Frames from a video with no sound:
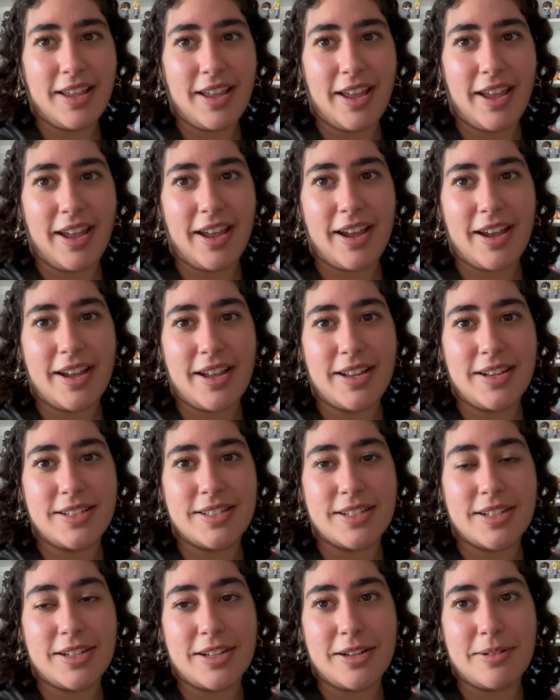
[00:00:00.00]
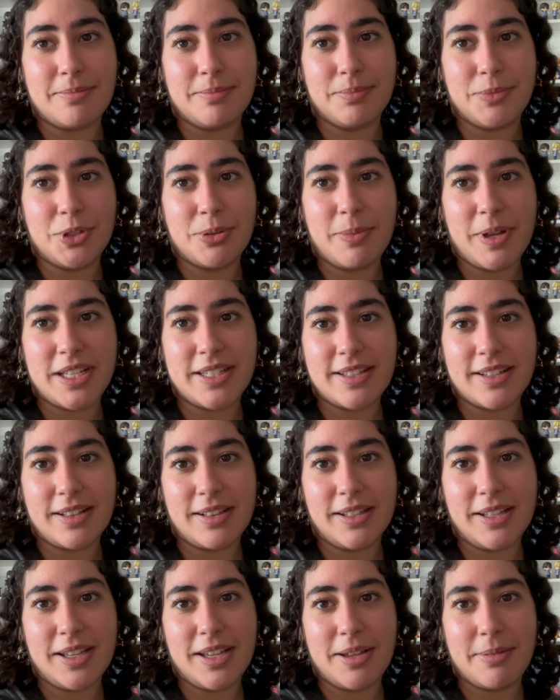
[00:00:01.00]
And um, you'll
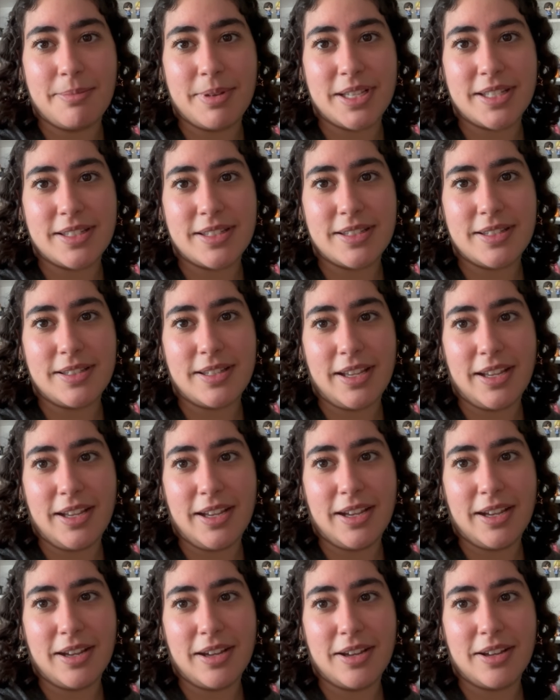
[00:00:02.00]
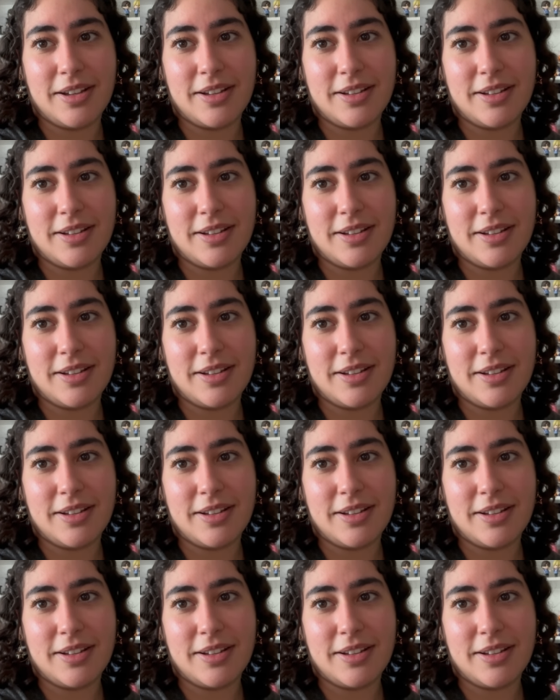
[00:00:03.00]
basically be seeing